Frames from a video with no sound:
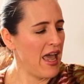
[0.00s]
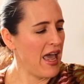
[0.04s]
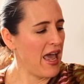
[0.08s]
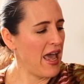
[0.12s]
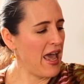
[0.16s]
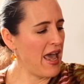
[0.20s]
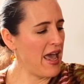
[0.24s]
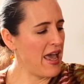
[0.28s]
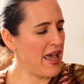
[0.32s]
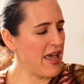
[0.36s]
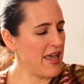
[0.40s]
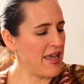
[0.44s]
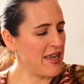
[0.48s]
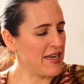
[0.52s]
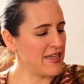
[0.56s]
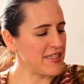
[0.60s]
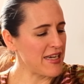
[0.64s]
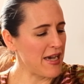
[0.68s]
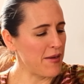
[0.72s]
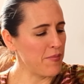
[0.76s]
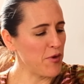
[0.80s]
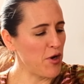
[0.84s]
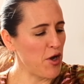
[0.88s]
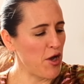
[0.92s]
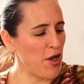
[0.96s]
And
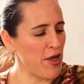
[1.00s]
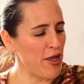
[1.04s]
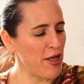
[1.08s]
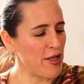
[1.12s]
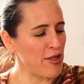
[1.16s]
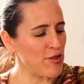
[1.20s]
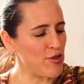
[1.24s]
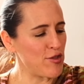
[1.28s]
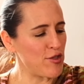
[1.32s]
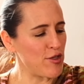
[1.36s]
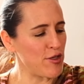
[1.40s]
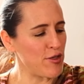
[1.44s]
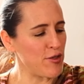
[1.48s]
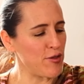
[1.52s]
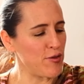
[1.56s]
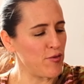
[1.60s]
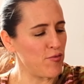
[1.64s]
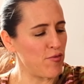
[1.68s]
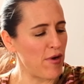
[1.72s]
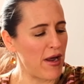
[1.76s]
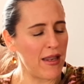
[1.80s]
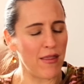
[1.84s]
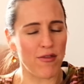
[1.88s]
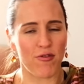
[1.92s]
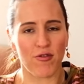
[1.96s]
I'm going to
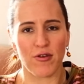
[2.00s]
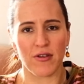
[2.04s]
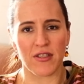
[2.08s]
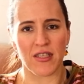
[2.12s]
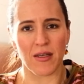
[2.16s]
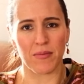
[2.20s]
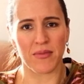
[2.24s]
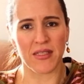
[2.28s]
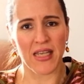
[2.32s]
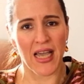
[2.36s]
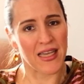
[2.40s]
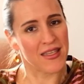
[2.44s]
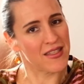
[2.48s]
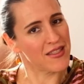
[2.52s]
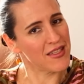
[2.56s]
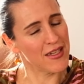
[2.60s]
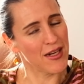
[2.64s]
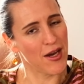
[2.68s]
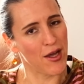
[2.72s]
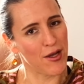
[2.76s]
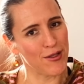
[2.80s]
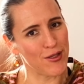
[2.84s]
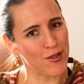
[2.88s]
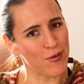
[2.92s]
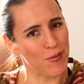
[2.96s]
run through some tasting
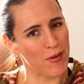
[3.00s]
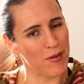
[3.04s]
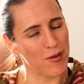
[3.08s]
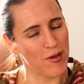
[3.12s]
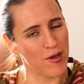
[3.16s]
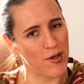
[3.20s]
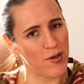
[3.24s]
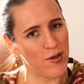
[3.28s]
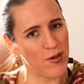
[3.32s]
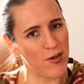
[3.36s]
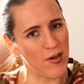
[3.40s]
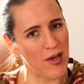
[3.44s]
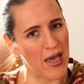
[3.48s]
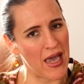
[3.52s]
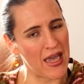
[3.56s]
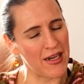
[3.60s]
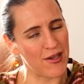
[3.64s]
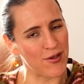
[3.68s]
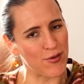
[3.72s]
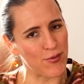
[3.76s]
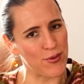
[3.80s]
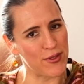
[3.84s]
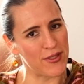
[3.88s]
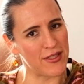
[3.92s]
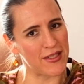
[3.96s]
notes with you
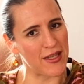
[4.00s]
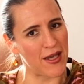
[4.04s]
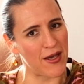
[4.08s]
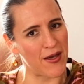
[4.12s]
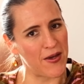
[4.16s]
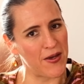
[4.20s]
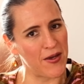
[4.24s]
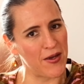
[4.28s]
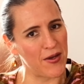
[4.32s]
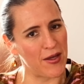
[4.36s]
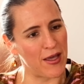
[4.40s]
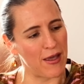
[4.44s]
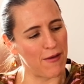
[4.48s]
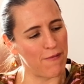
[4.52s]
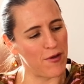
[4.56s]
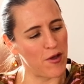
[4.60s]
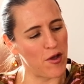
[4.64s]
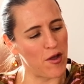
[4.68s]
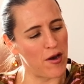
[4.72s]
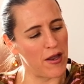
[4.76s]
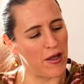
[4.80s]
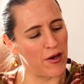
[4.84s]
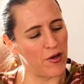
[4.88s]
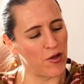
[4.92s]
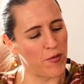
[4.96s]
and also give
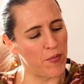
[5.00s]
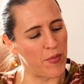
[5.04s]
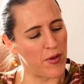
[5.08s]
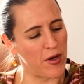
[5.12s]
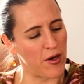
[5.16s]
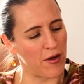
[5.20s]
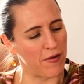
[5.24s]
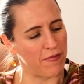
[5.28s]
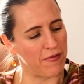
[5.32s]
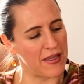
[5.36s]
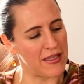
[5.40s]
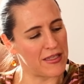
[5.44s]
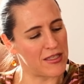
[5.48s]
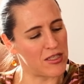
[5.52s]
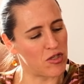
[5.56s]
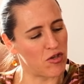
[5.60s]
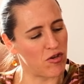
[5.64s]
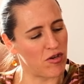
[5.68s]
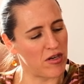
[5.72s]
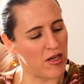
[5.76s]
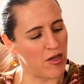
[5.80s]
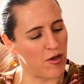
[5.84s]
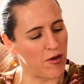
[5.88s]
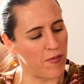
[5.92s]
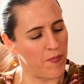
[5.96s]
you a little bit of
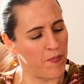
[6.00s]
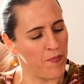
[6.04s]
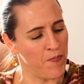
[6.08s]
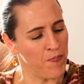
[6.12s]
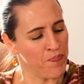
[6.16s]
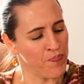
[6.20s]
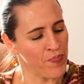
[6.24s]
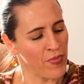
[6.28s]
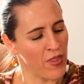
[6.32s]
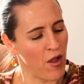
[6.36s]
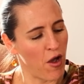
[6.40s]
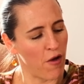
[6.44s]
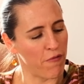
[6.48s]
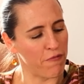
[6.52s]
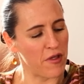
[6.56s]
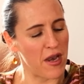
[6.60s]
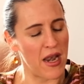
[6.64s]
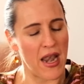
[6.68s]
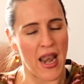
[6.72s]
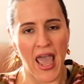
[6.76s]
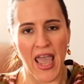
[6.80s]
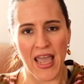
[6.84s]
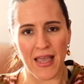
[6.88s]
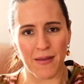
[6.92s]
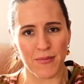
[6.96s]
history of the
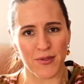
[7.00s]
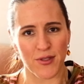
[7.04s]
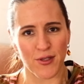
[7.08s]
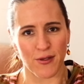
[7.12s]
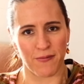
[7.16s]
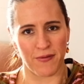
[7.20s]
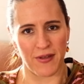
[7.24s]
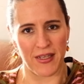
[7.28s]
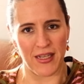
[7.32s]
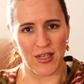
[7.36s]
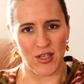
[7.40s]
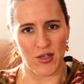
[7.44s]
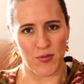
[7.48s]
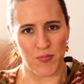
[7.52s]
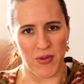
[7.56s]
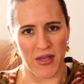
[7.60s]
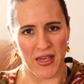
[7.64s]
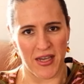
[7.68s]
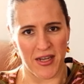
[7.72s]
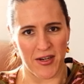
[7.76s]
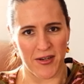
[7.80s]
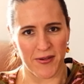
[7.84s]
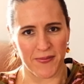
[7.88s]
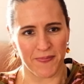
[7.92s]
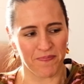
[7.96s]
names of each
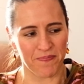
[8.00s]
beer.